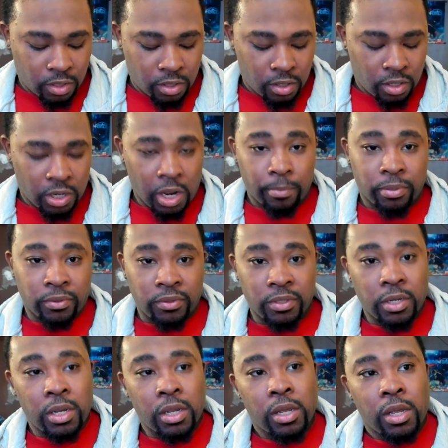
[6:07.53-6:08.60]
numbers,
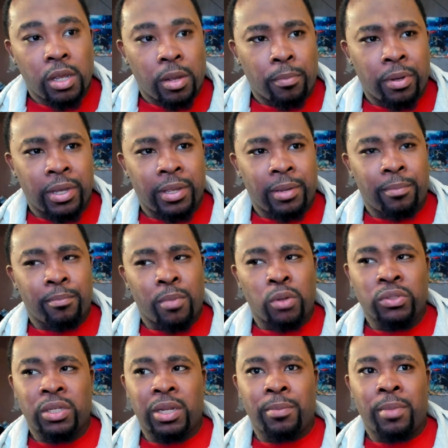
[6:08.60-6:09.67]
but
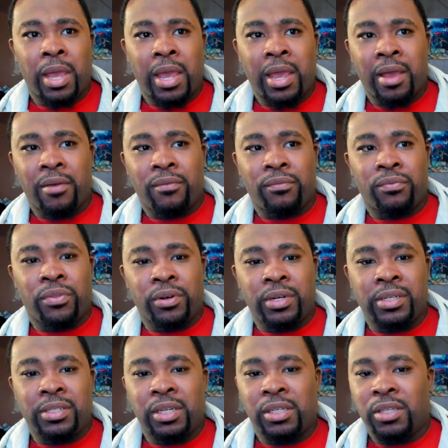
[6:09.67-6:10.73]
most of them have
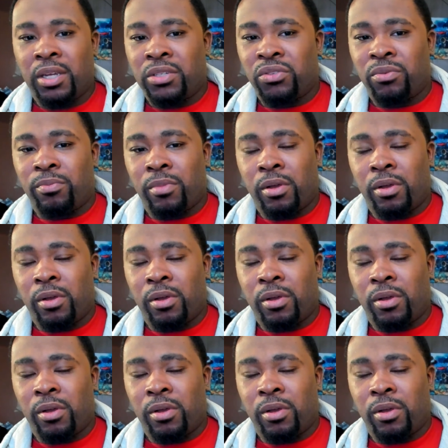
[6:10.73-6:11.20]
3,600